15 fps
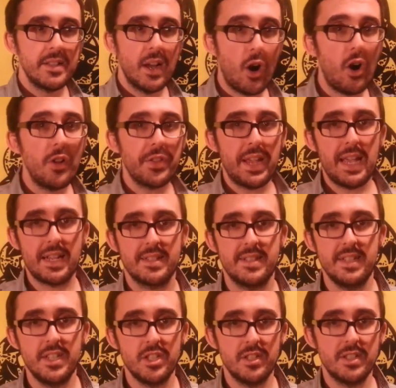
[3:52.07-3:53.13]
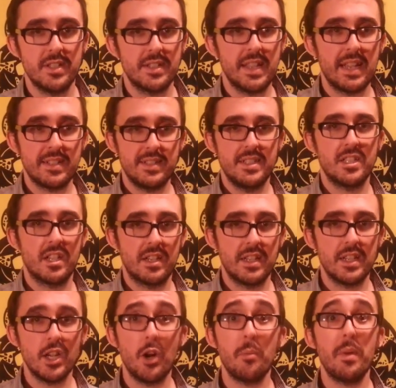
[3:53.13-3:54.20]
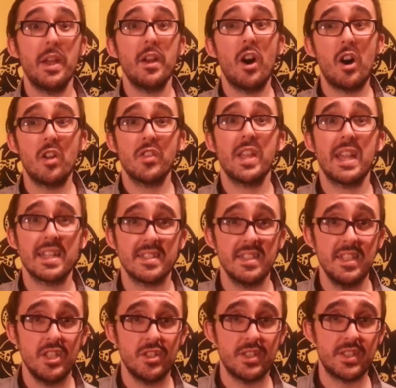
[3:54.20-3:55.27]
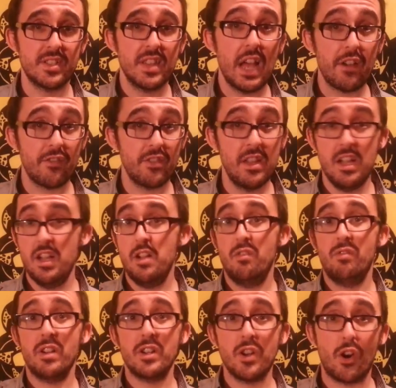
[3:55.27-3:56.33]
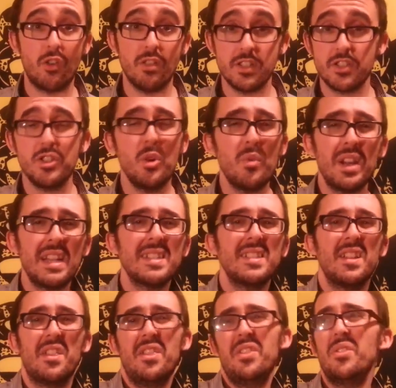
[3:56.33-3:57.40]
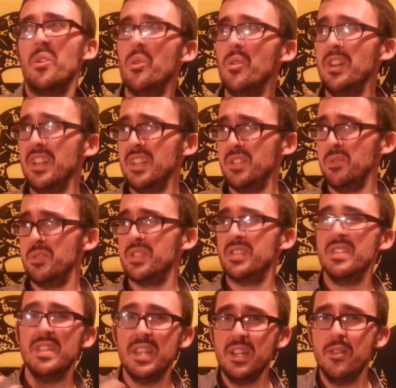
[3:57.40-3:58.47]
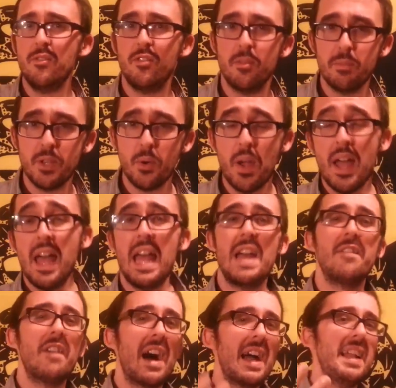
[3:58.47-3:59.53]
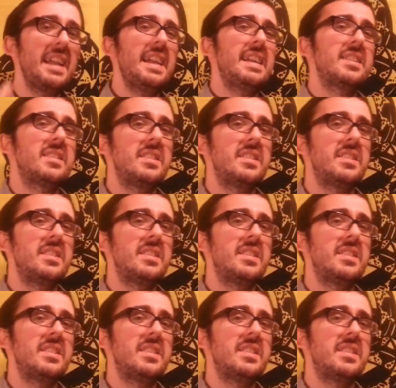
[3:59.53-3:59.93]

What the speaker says: All taxation is a taxation on income, and all taxation is theft, regardless. No one has the authority to steal from you. If I can't